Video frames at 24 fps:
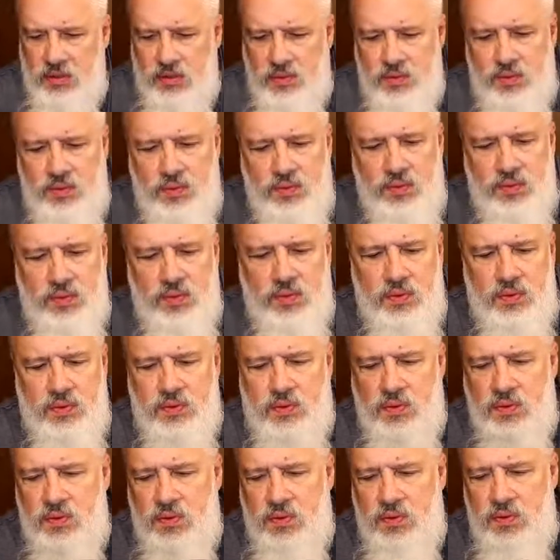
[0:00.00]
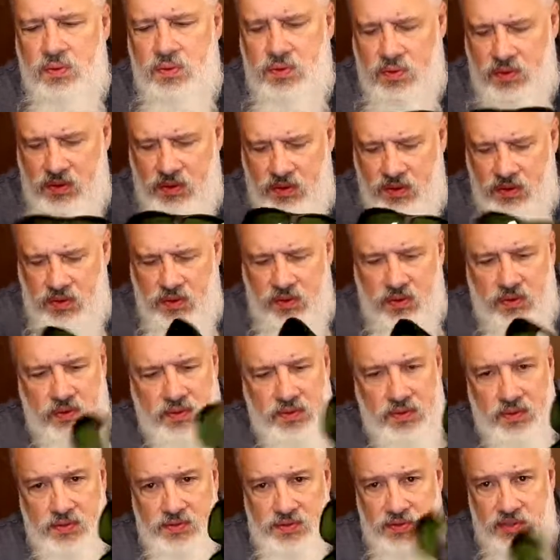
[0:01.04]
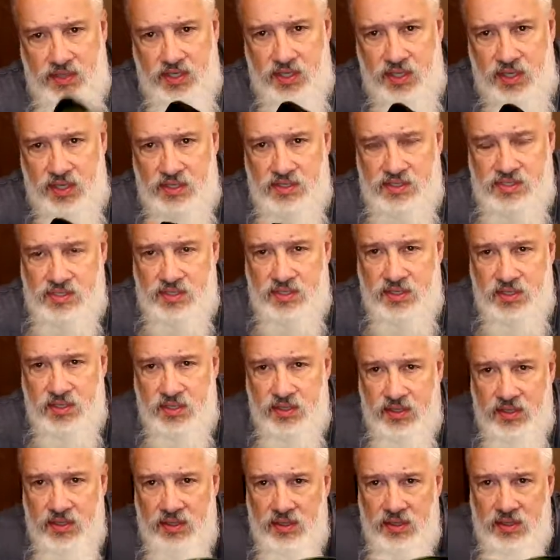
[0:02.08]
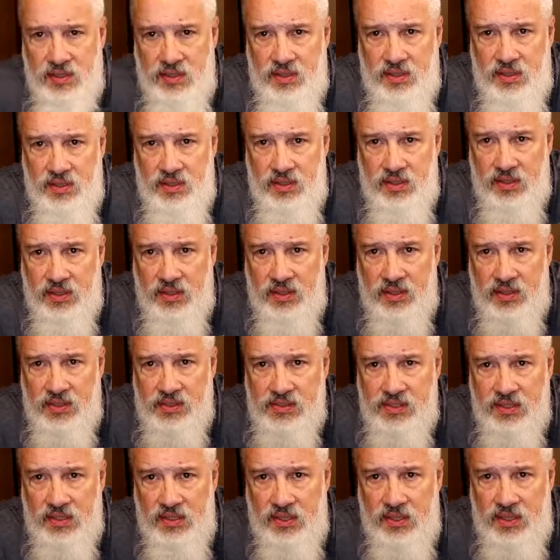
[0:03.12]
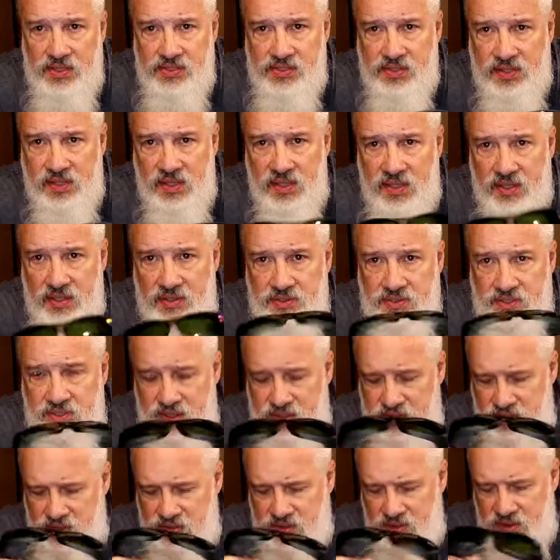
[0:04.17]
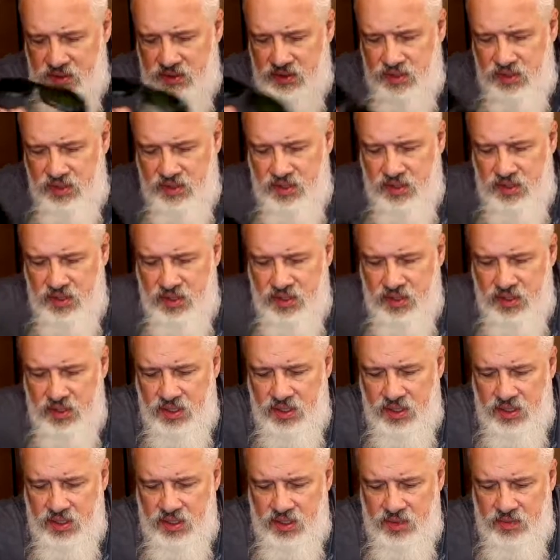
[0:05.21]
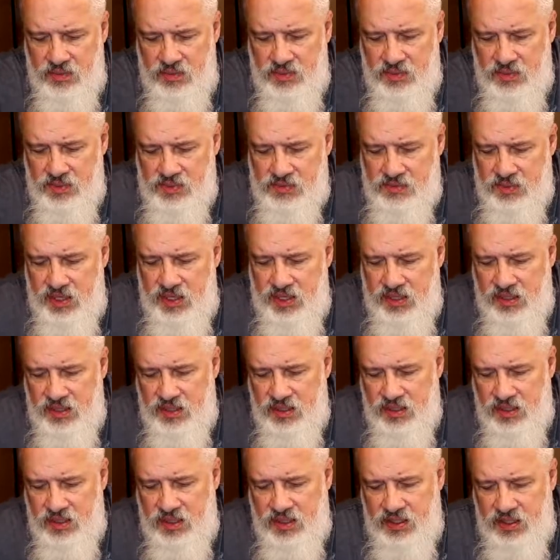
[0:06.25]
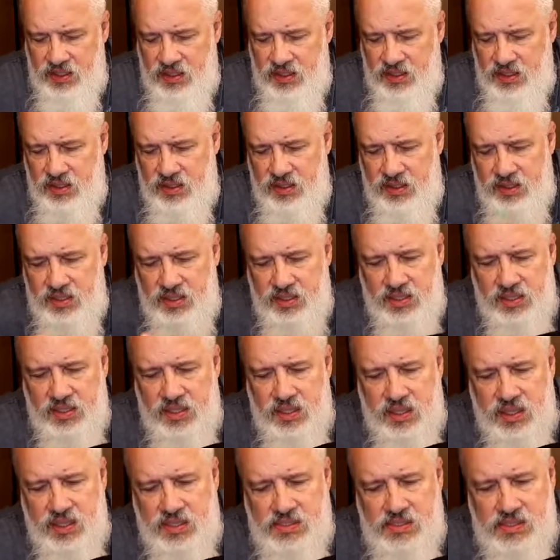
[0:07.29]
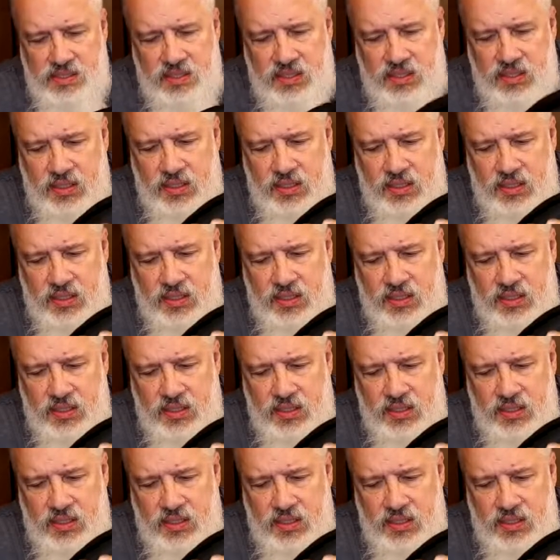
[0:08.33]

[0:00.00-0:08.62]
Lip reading: Ooh, those are nice. Nice laser goggles here. Goes back in the case.